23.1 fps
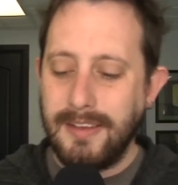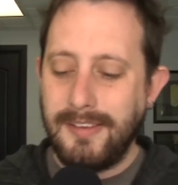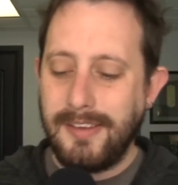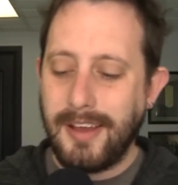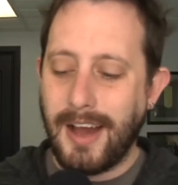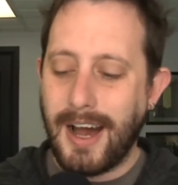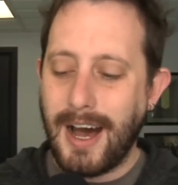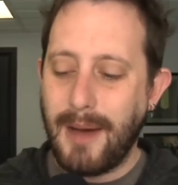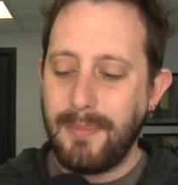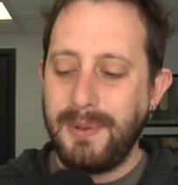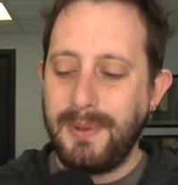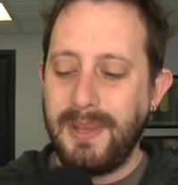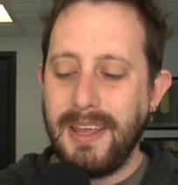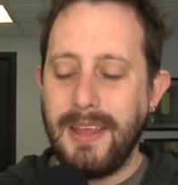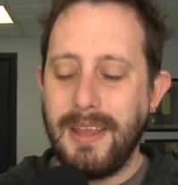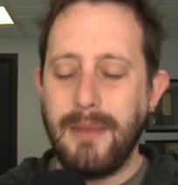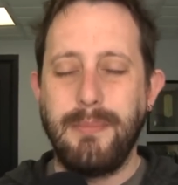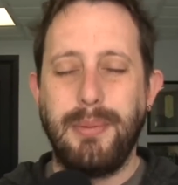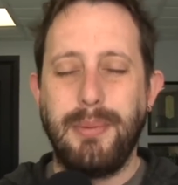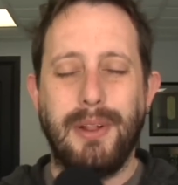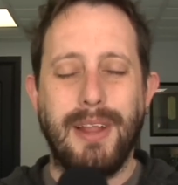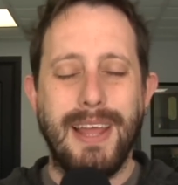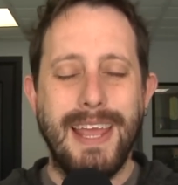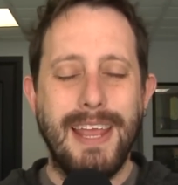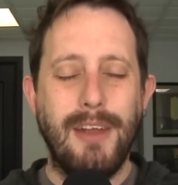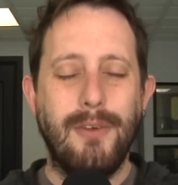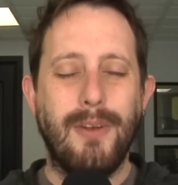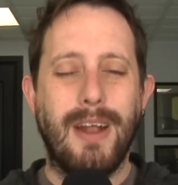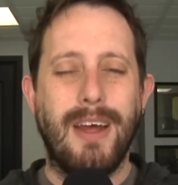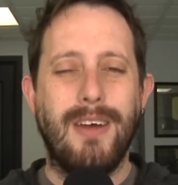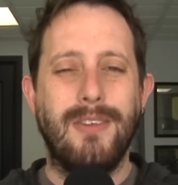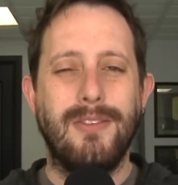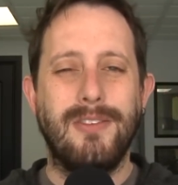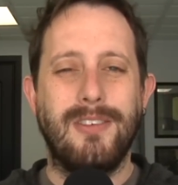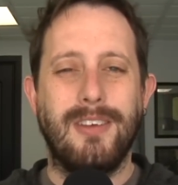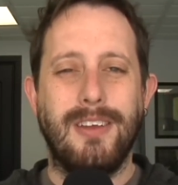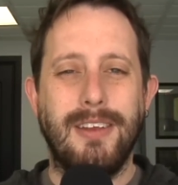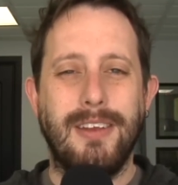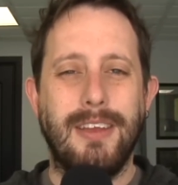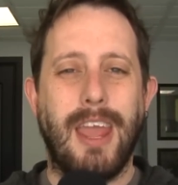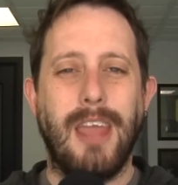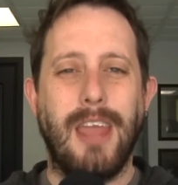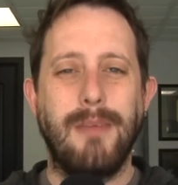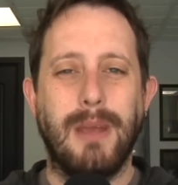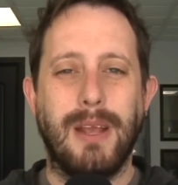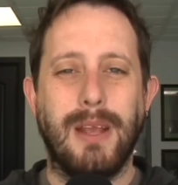top ten playgrounds in
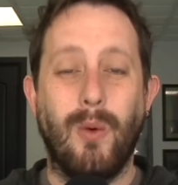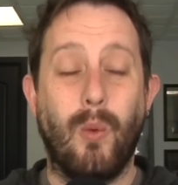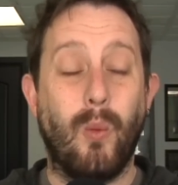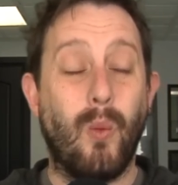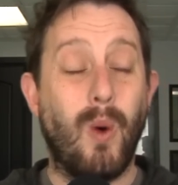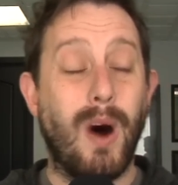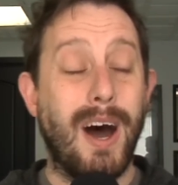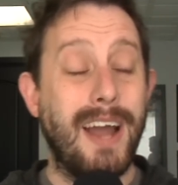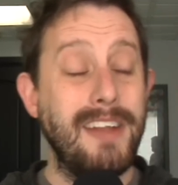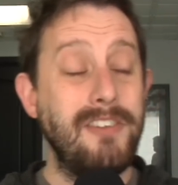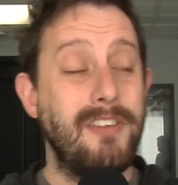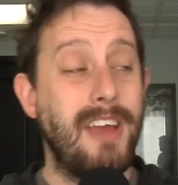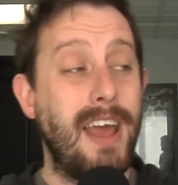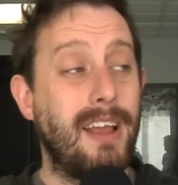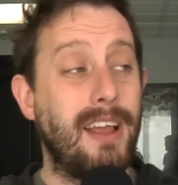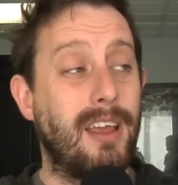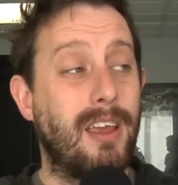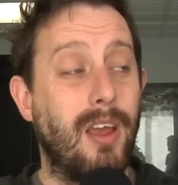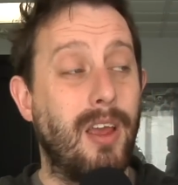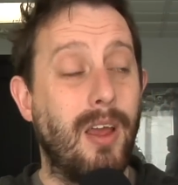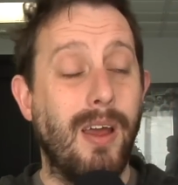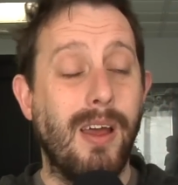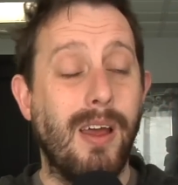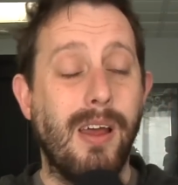gaming. Why, Jack?